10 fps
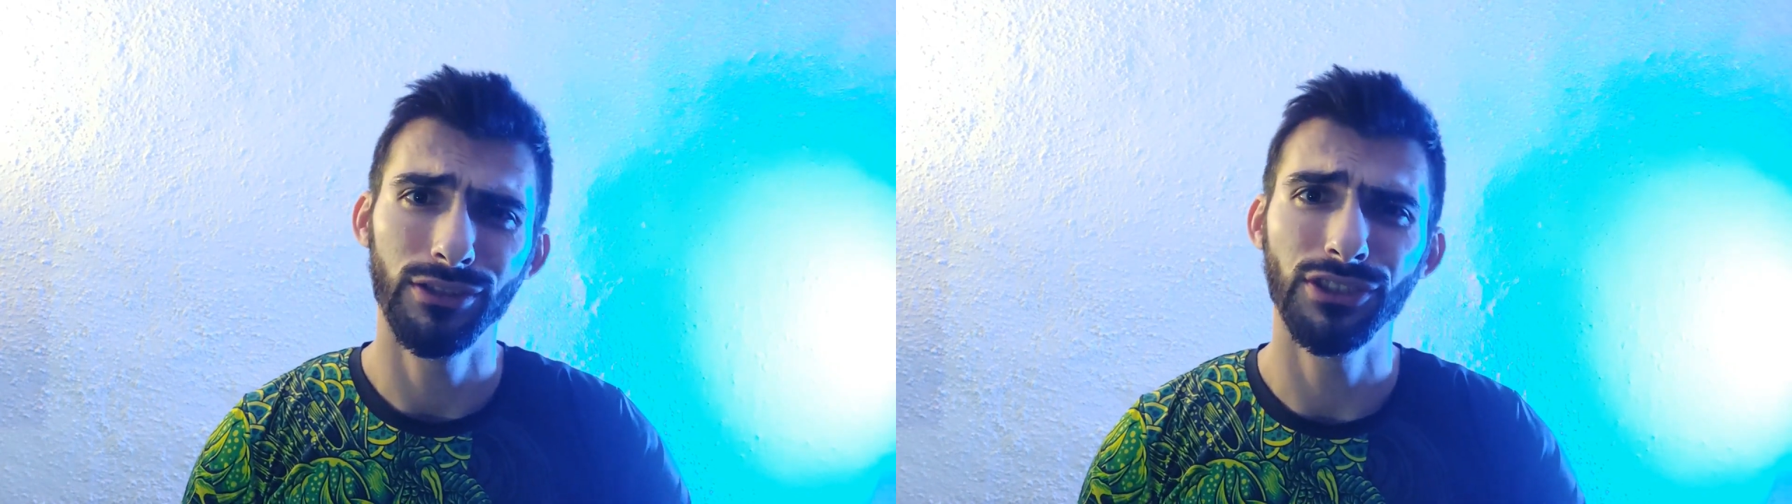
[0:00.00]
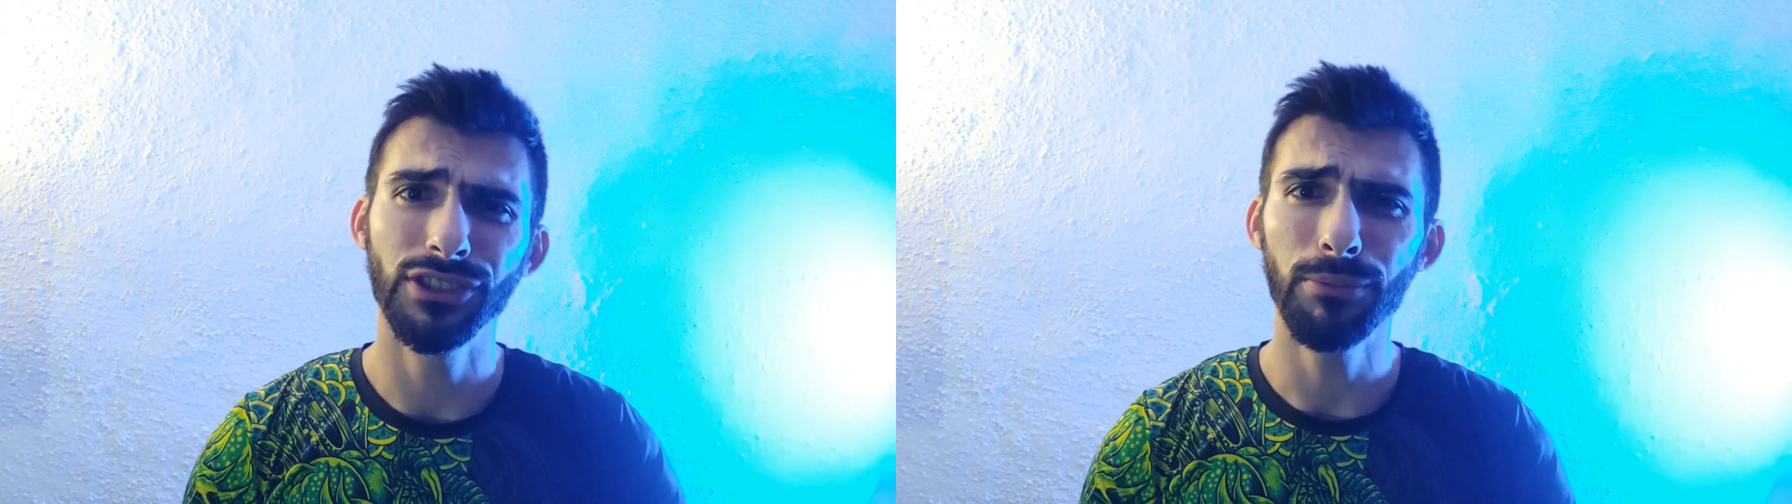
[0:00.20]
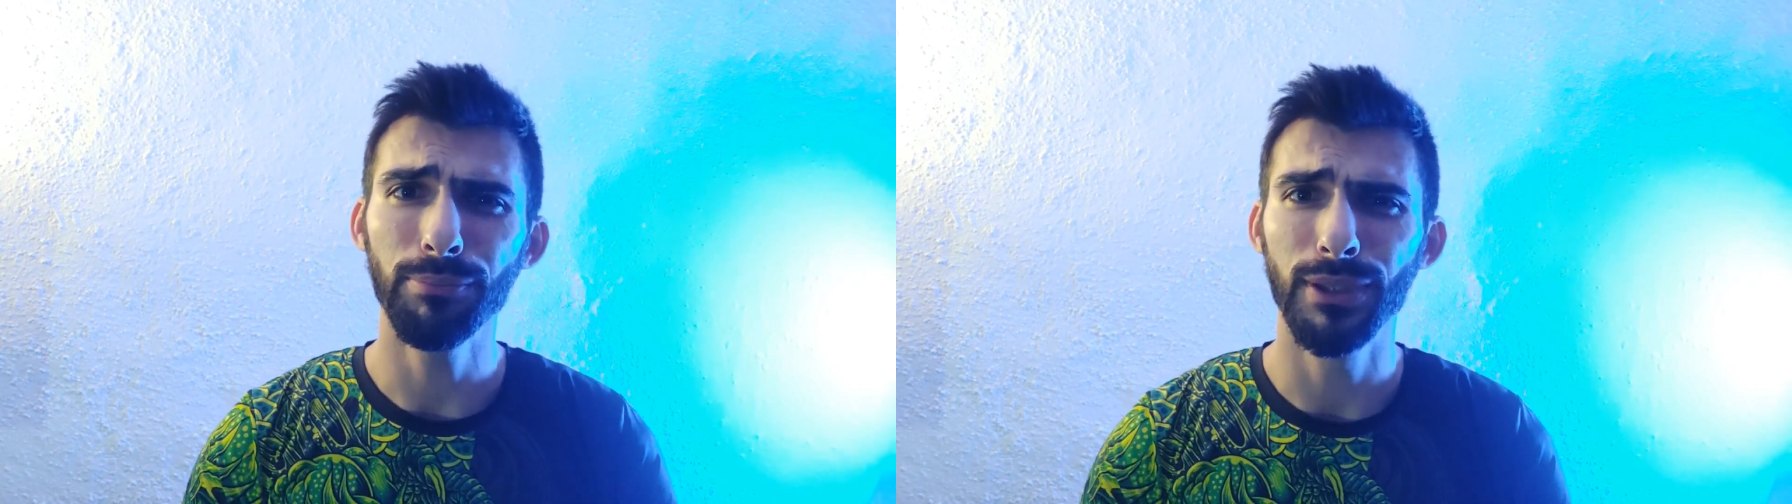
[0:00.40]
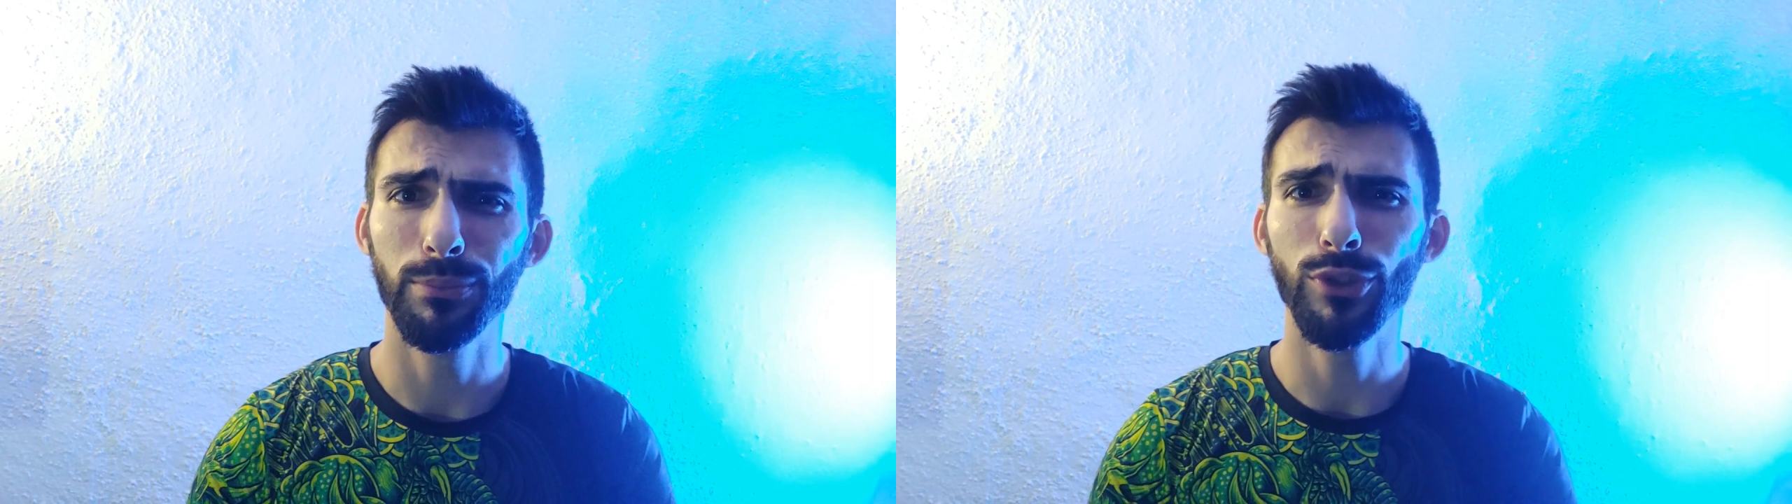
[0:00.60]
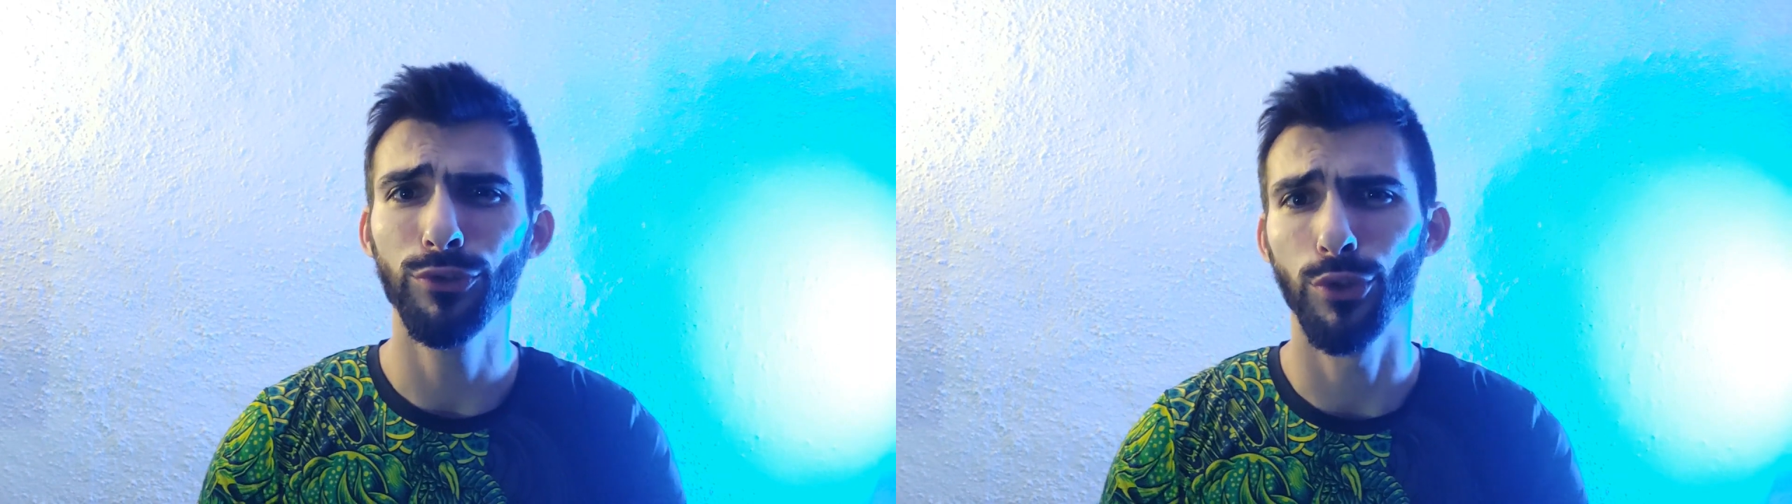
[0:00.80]
simply
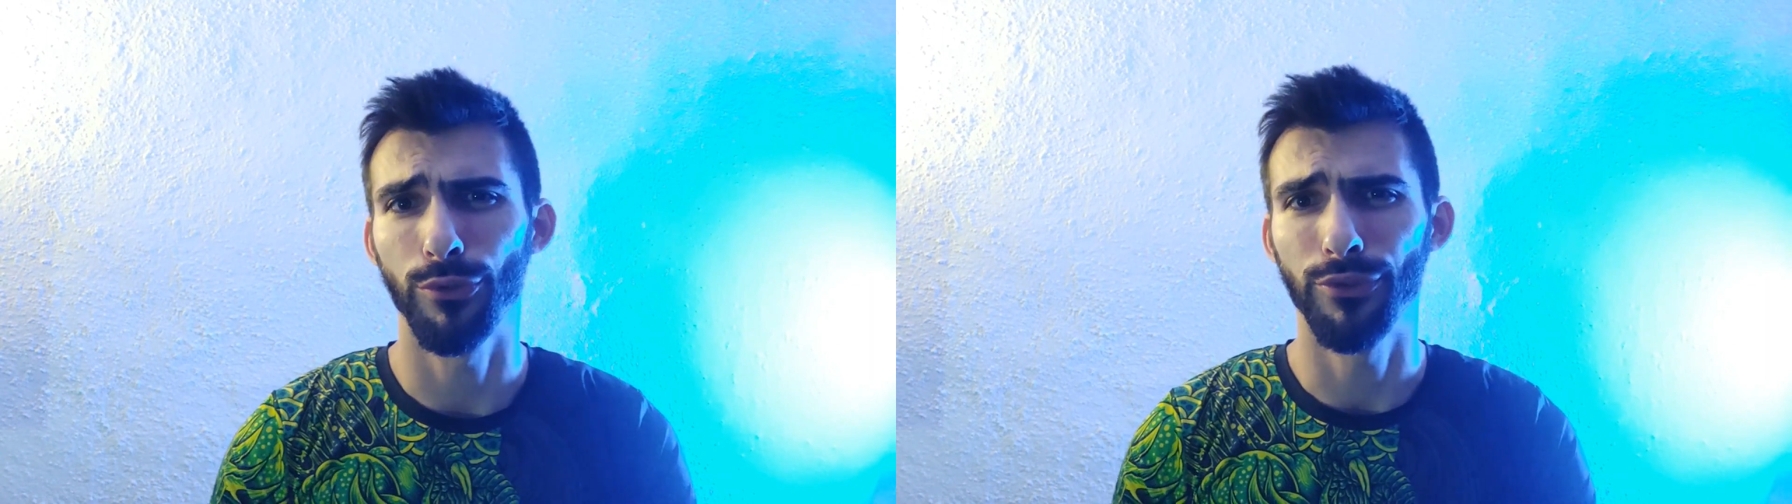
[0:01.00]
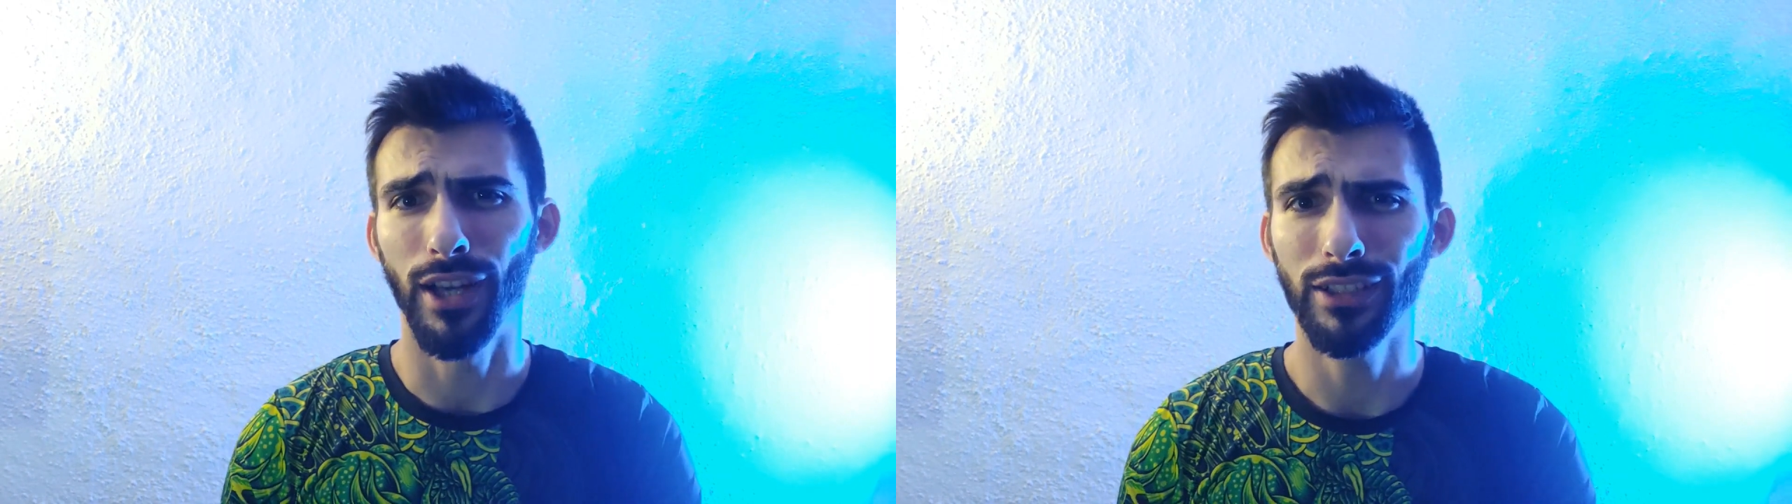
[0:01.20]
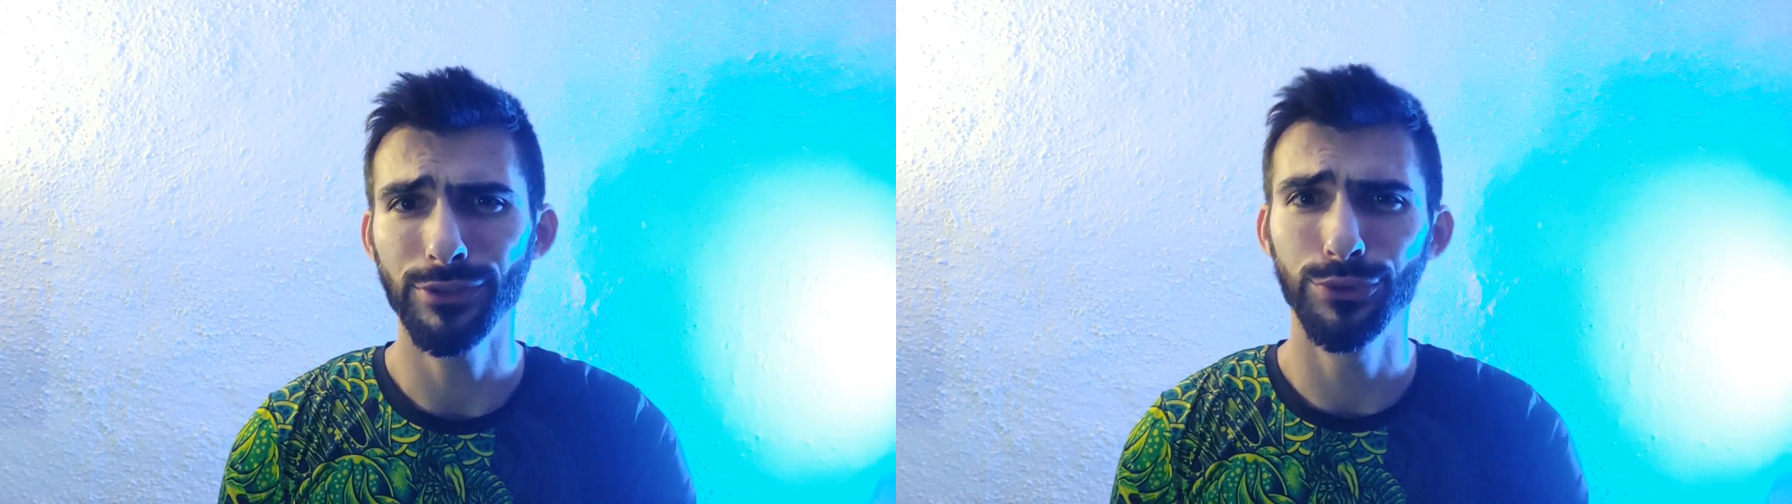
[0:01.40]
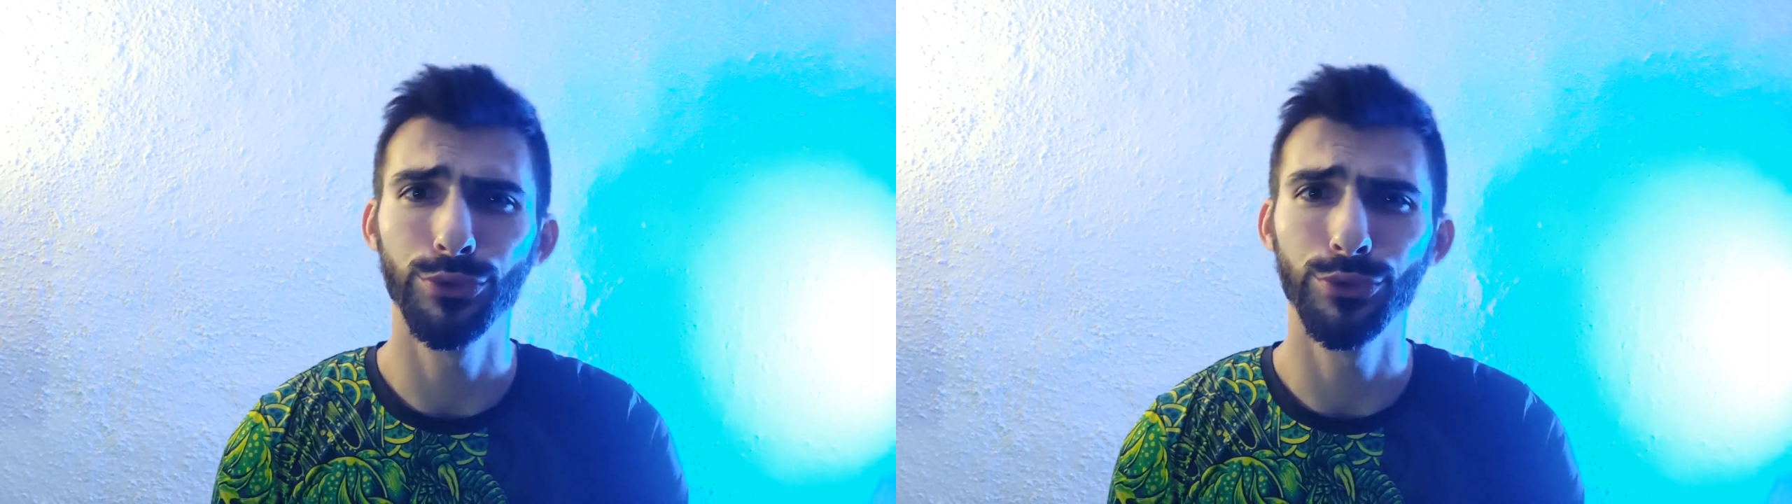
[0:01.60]
move your files